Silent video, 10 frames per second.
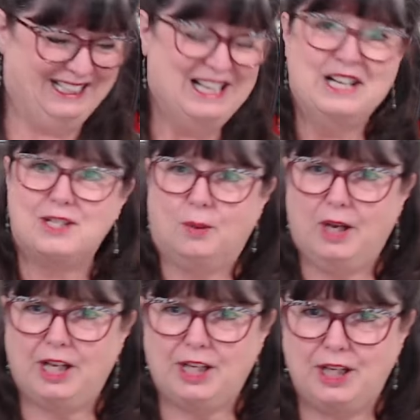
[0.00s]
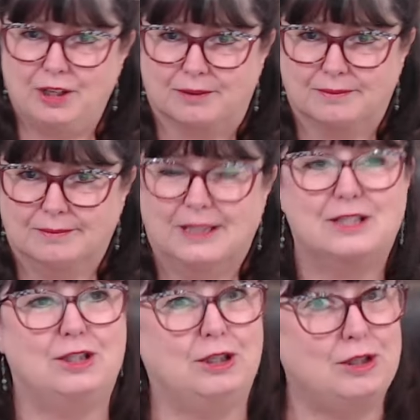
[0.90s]
So what do you do?
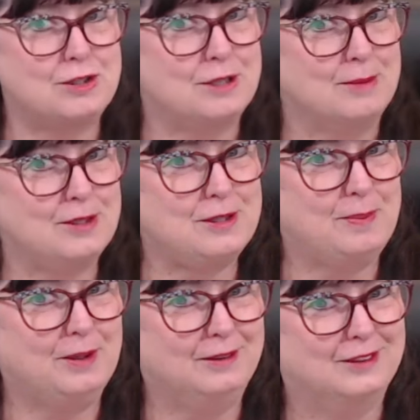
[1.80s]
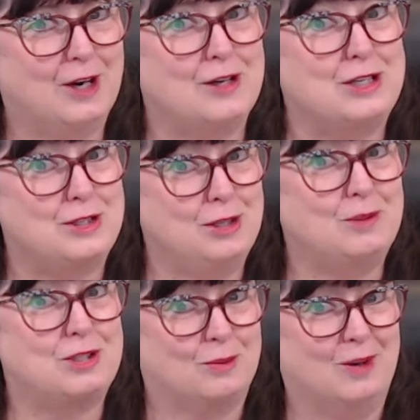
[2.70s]
Do you use the multiple, or you just do
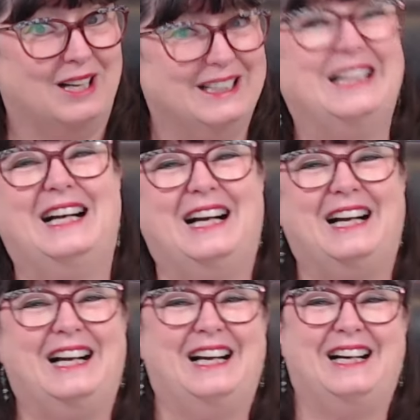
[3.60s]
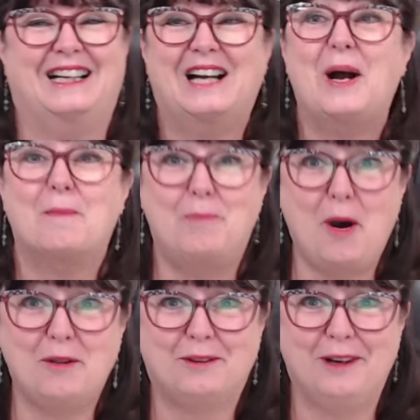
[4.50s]
what you want?
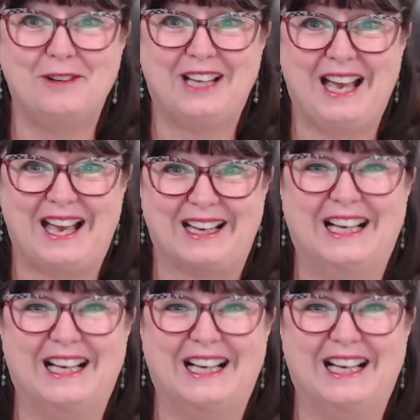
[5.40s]
Both are okay.